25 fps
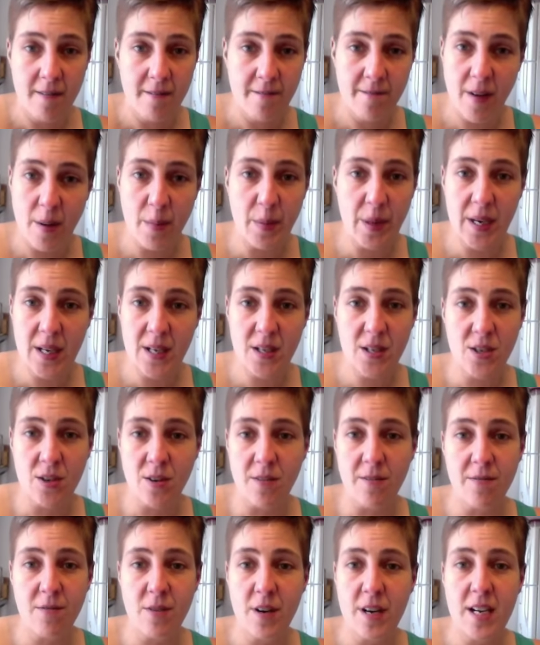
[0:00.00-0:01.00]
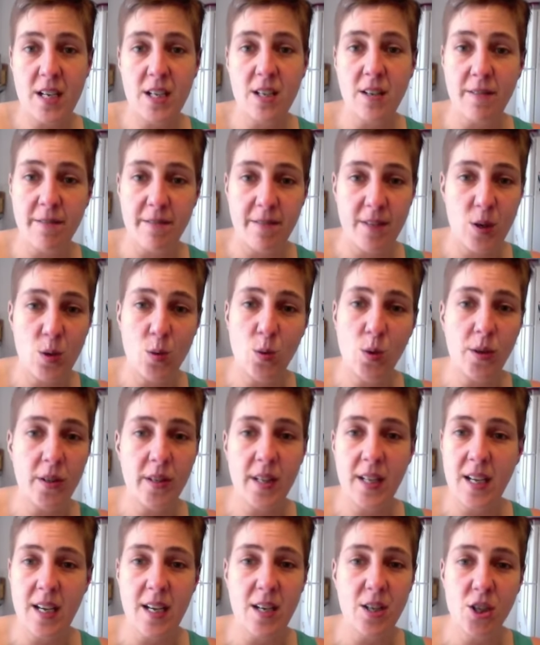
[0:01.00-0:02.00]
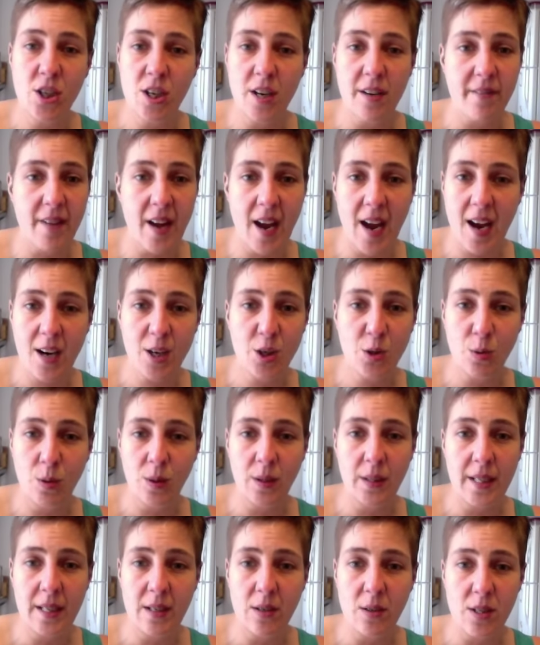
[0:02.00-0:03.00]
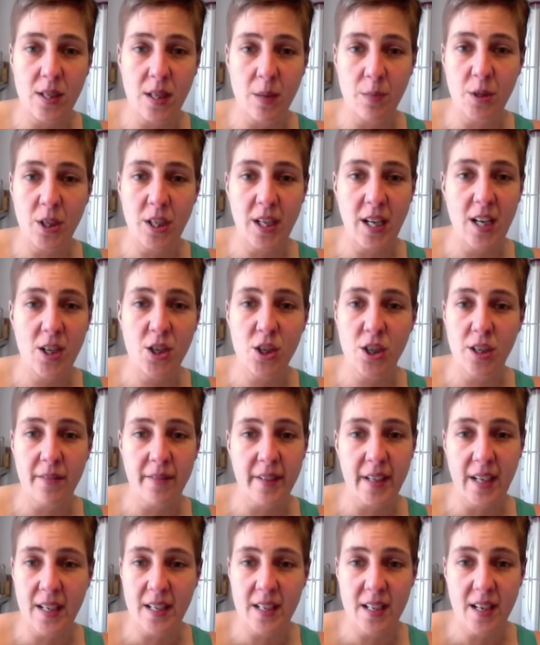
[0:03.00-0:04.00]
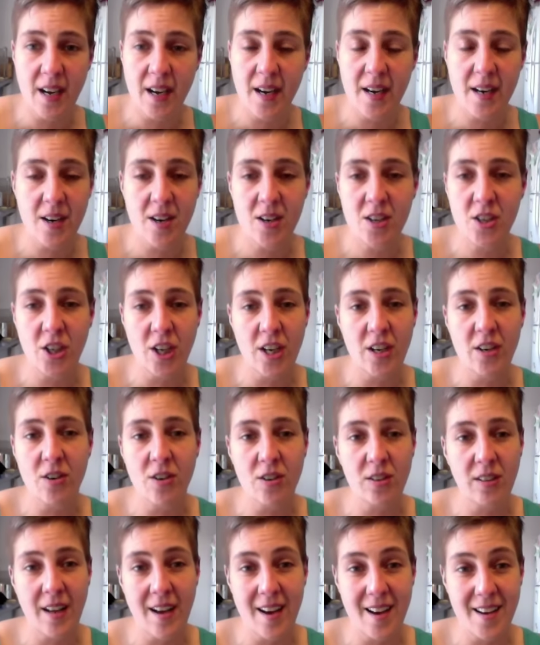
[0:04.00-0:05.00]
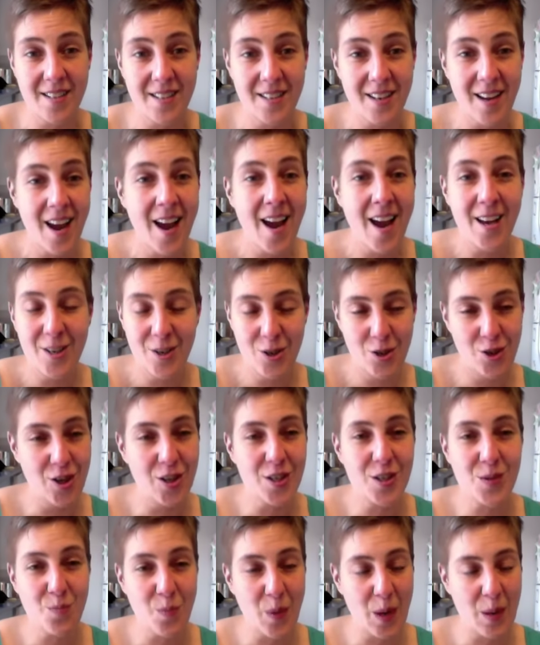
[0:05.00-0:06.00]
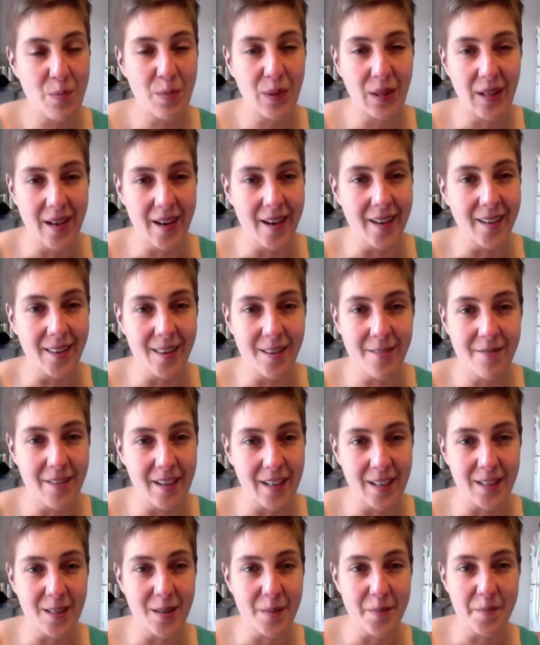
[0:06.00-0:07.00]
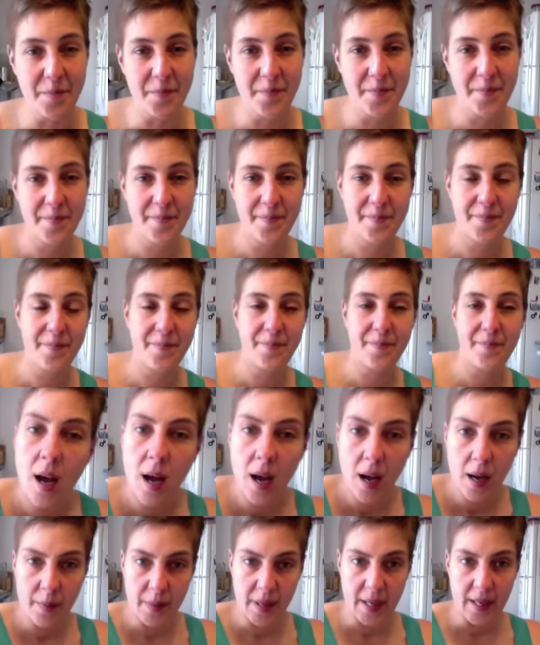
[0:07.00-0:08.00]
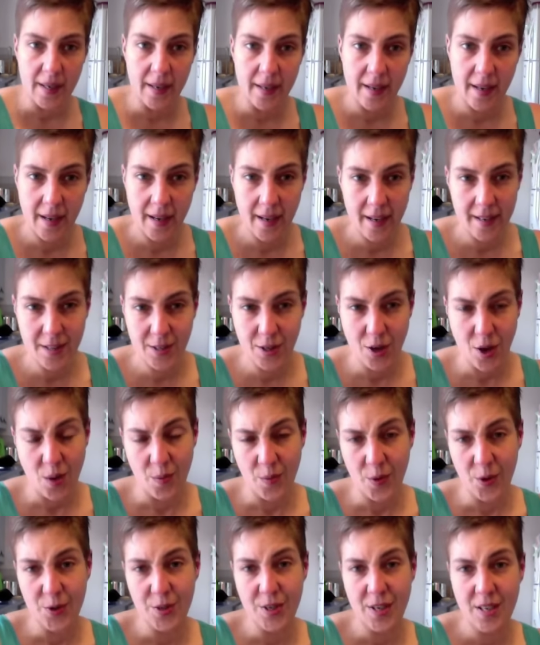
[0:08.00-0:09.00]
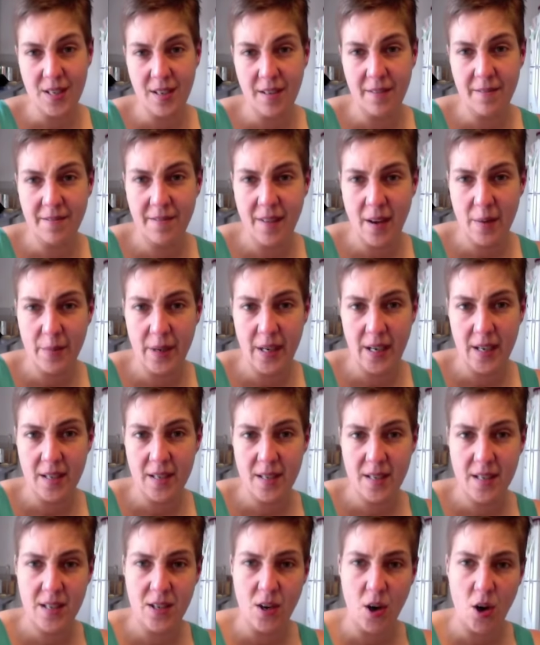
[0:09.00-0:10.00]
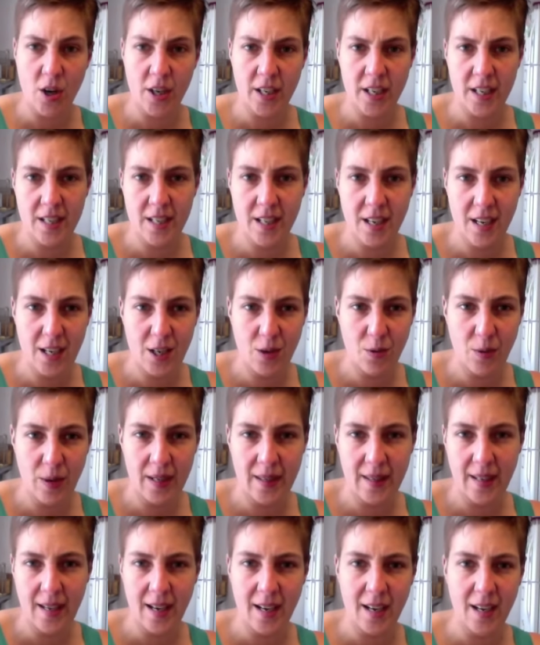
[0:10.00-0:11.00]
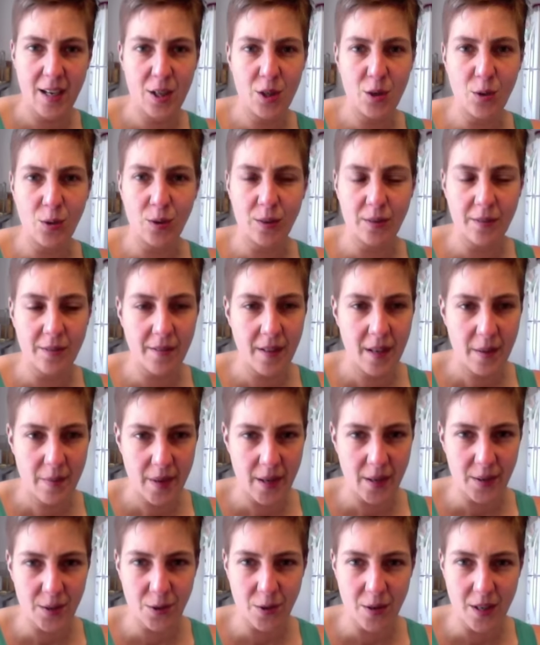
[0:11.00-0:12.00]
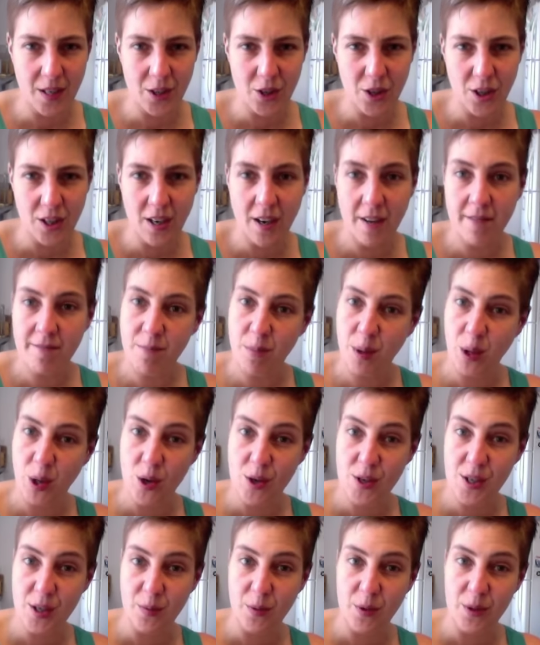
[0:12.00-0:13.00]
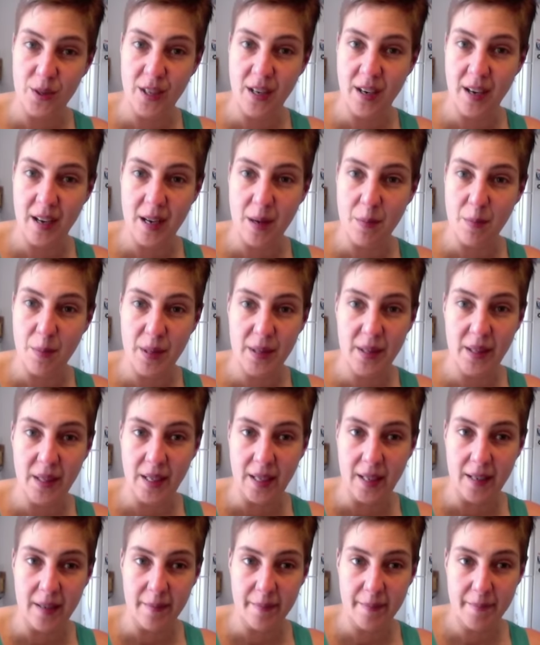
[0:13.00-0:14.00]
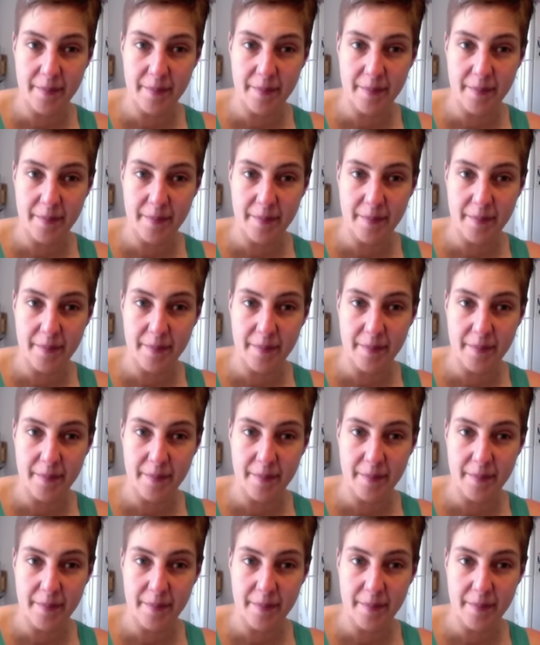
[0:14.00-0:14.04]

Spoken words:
Feminists are free to fuel the engine of actual legal subjugation of an entire gender class just by playing the victim. I mean, it's almost as if feminists are continuing the age-old female tradition of plausible deniability.